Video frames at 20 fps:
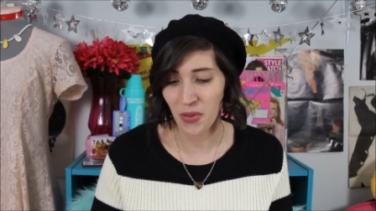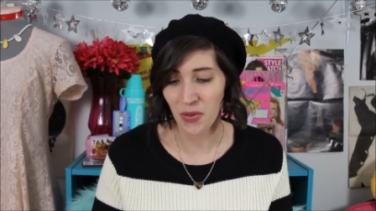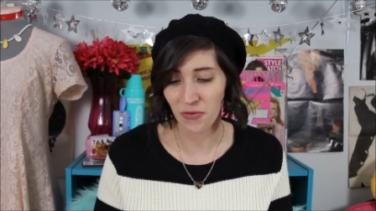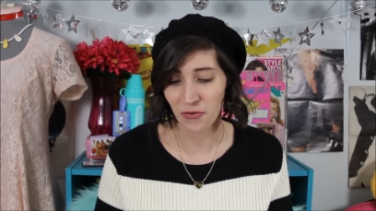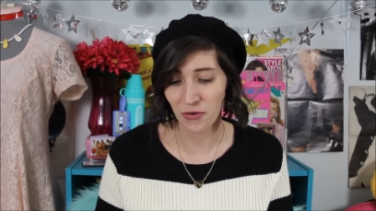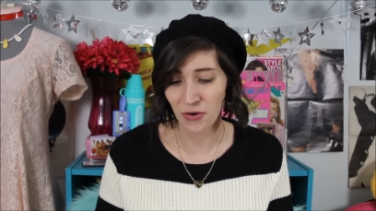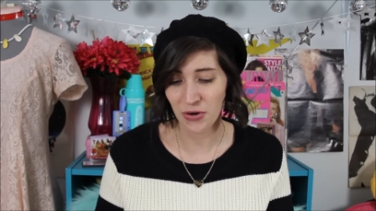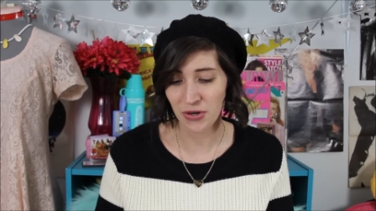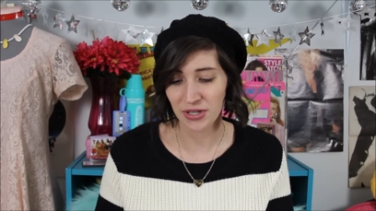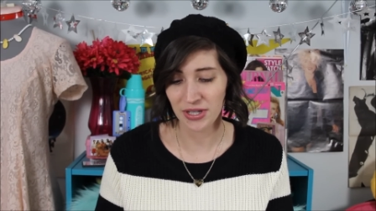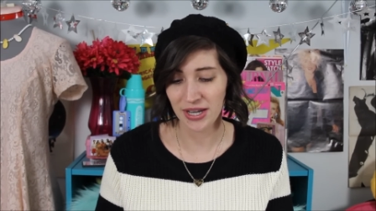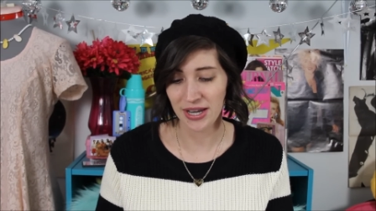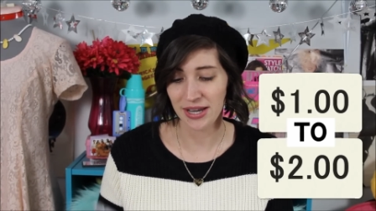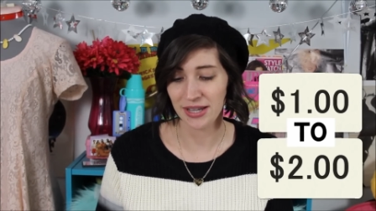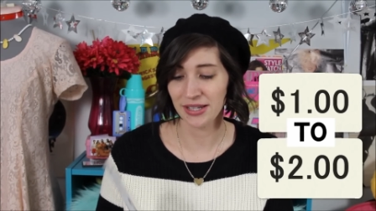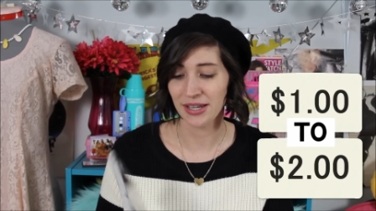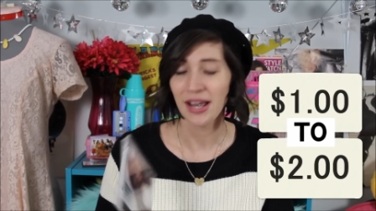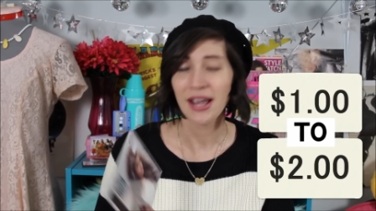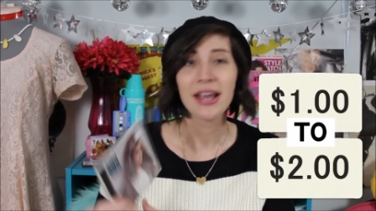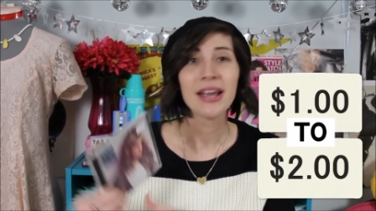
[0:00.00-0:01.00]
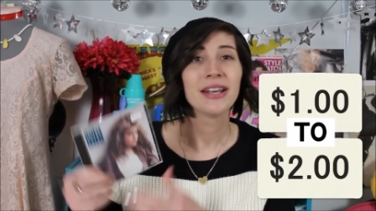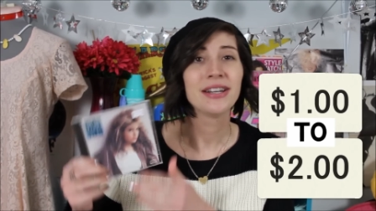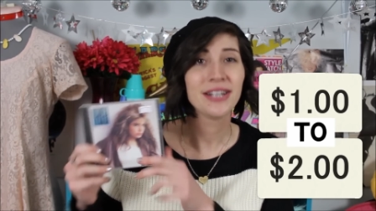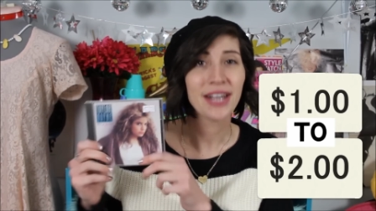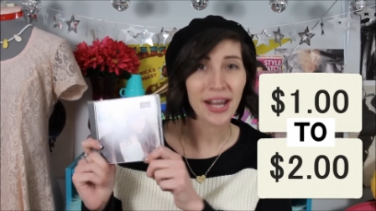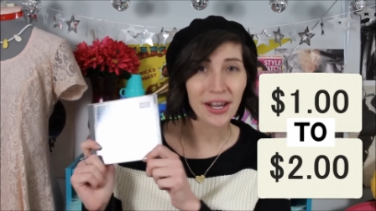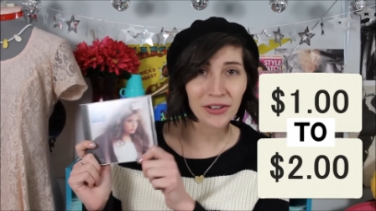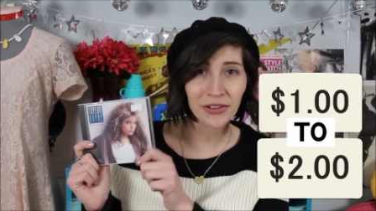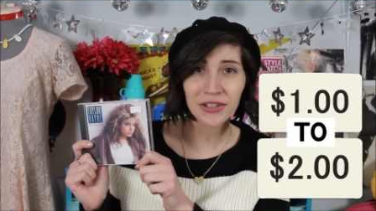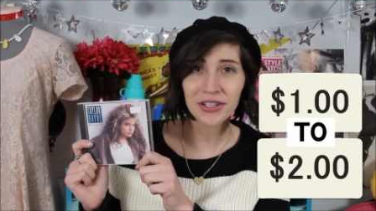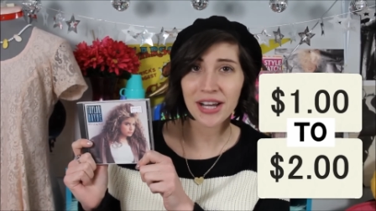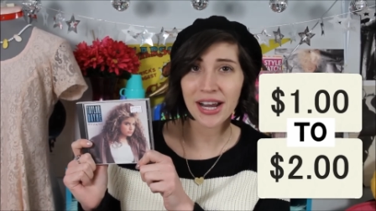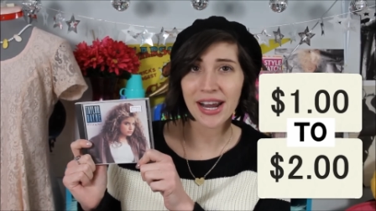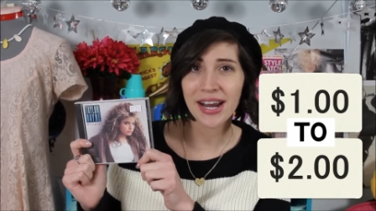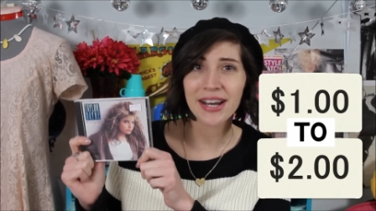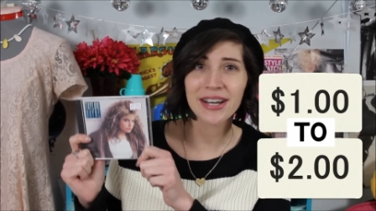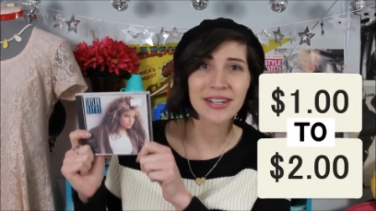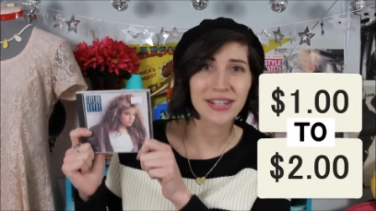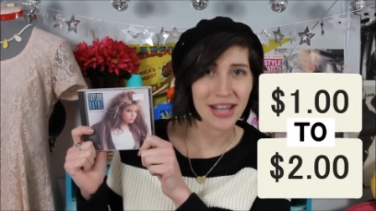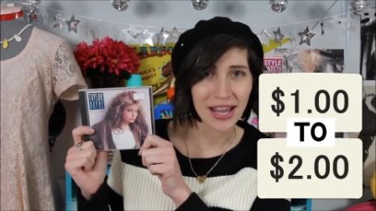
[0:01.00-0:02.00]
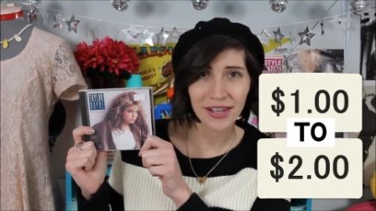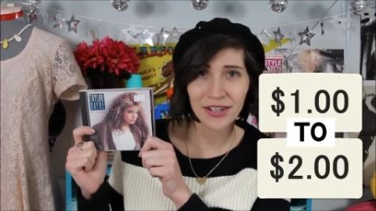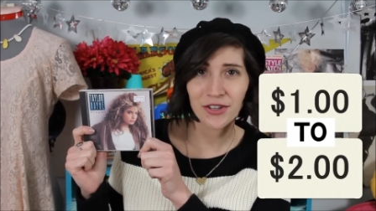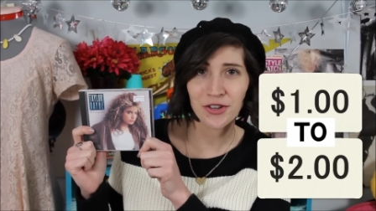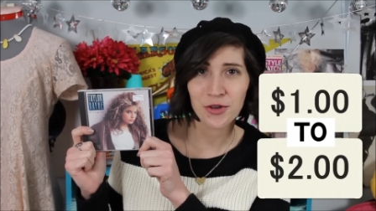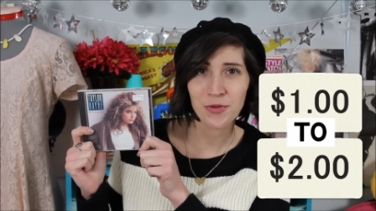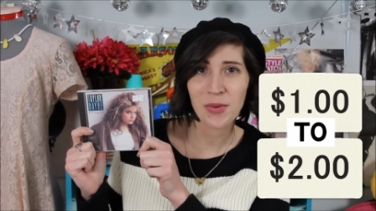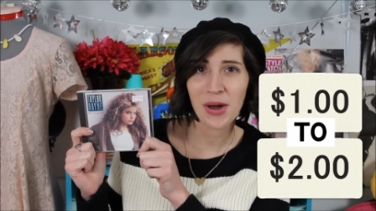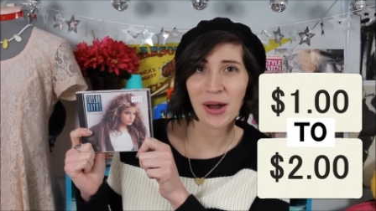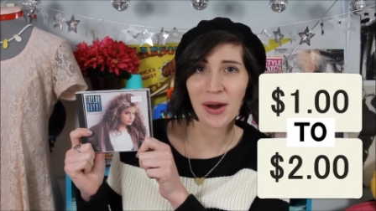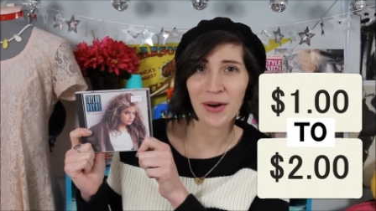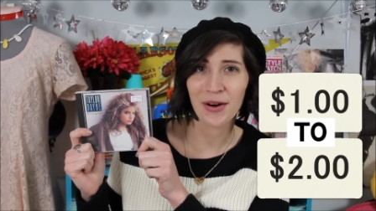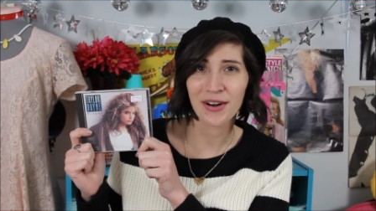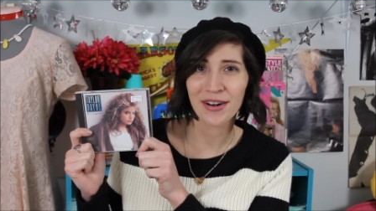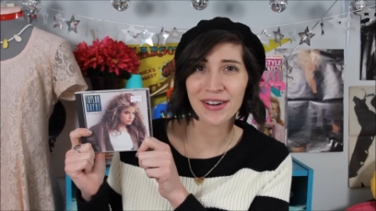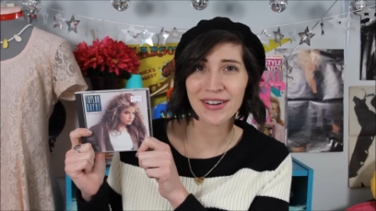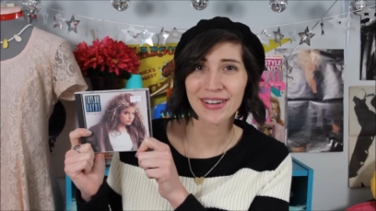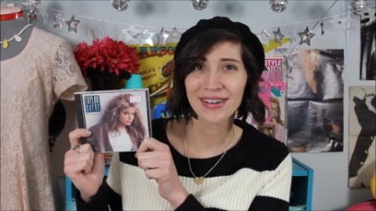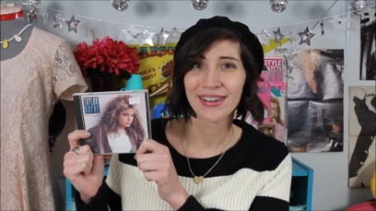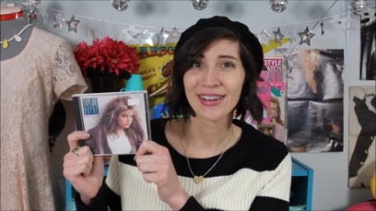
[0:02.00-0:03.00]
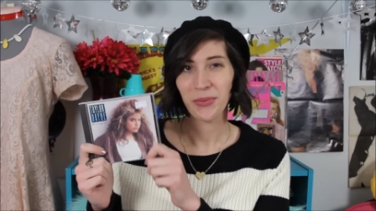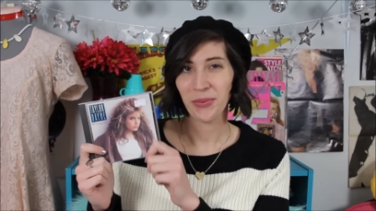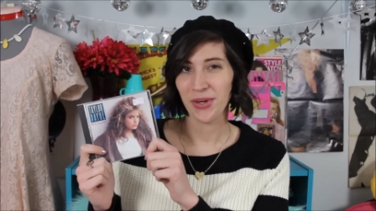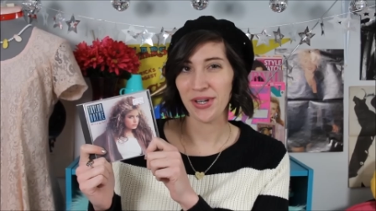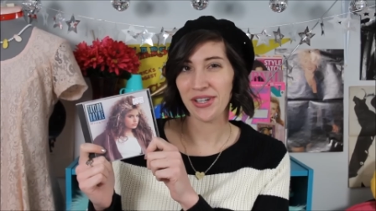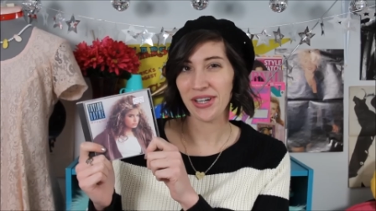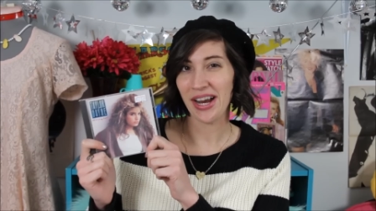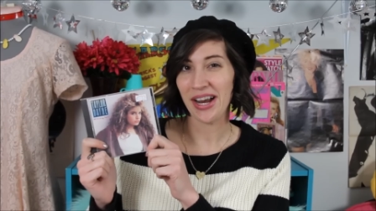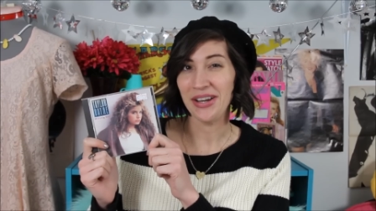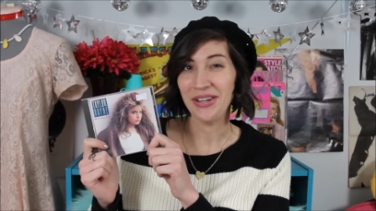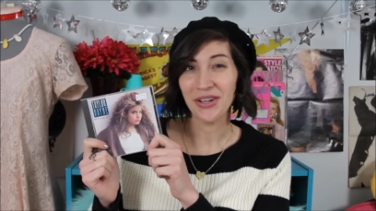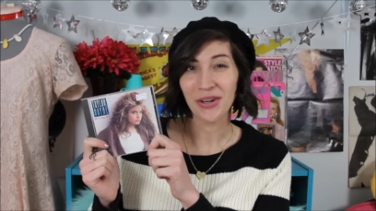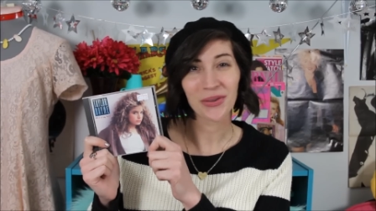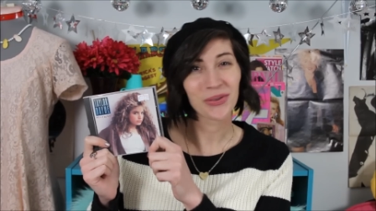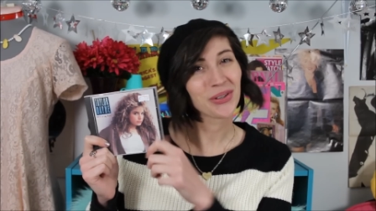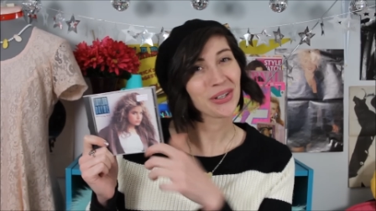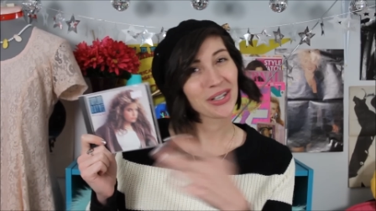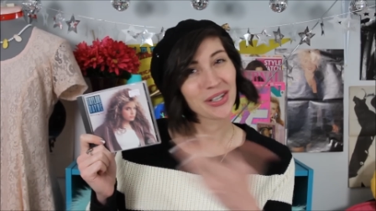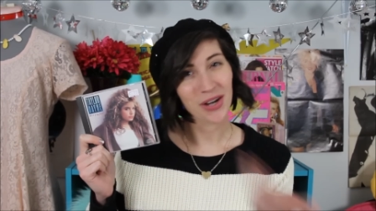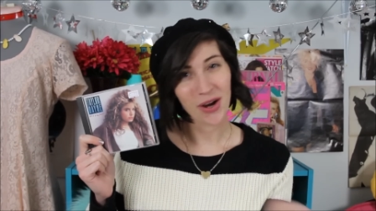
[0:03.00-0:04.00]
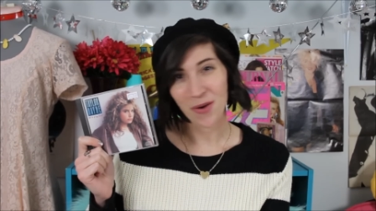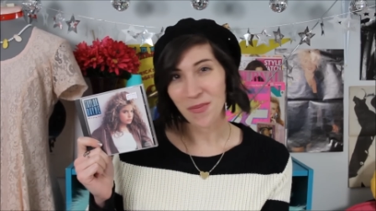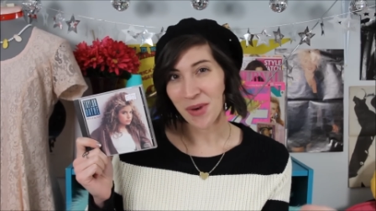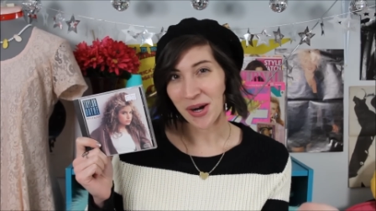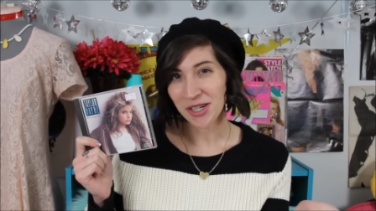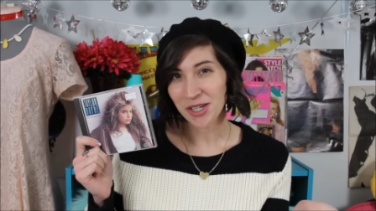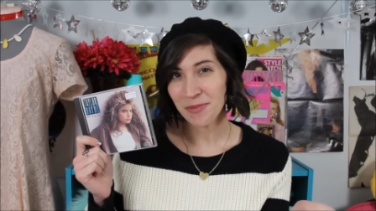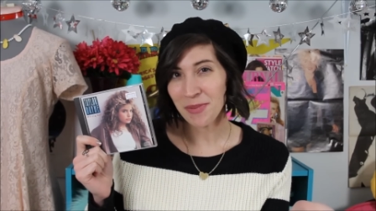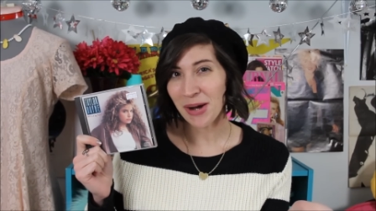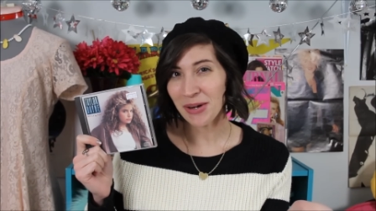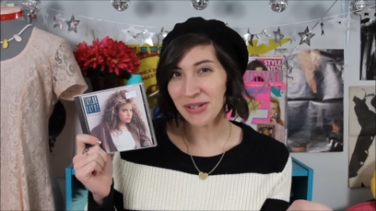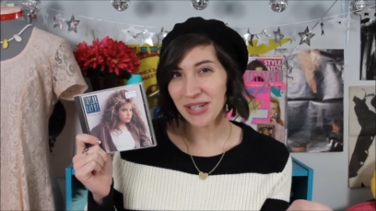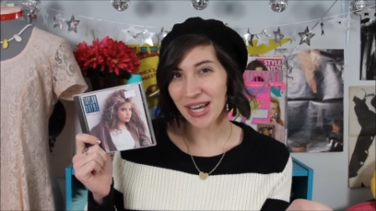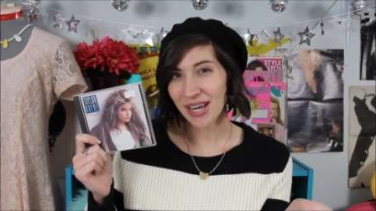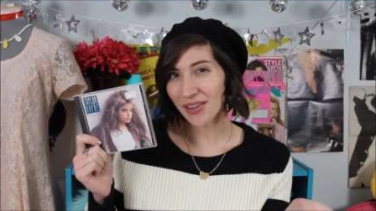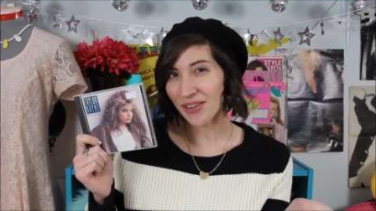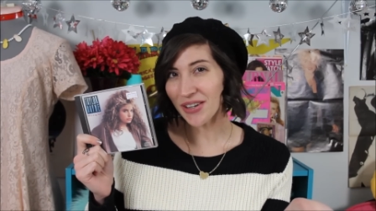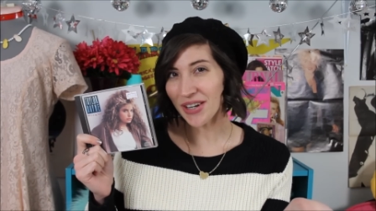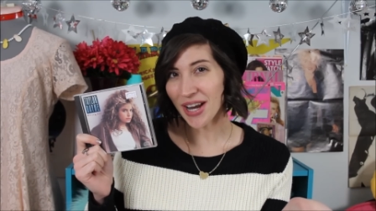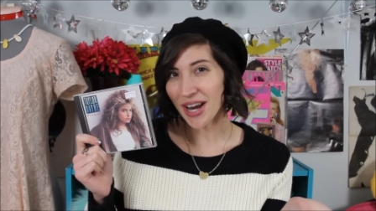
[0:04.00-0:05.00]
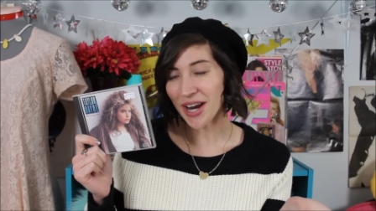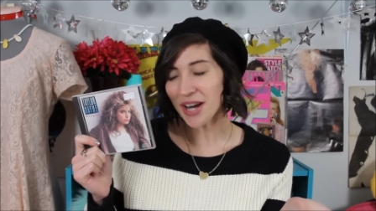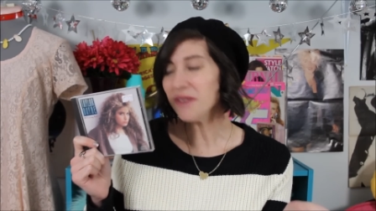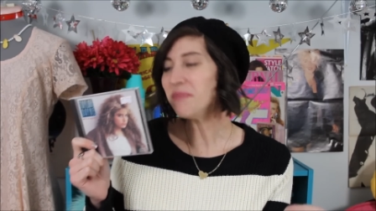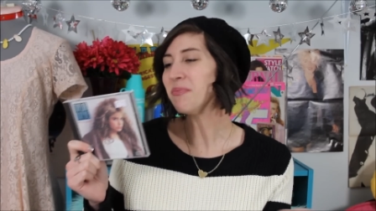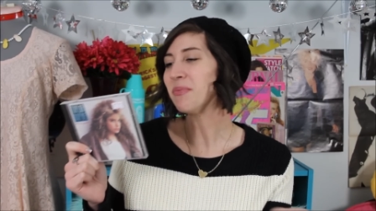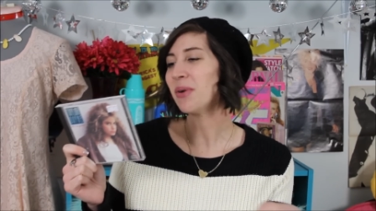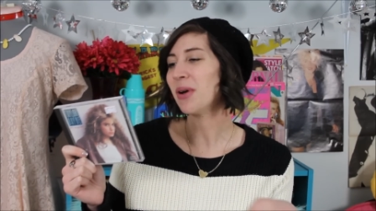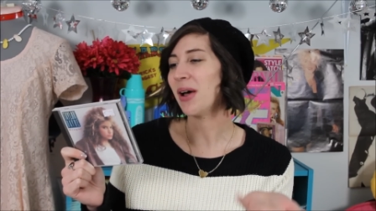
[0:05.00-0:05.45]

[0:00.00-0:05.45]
The first is Taylor Dayne, Tell It To My Heart which I don't really know much about Taylor Dayne,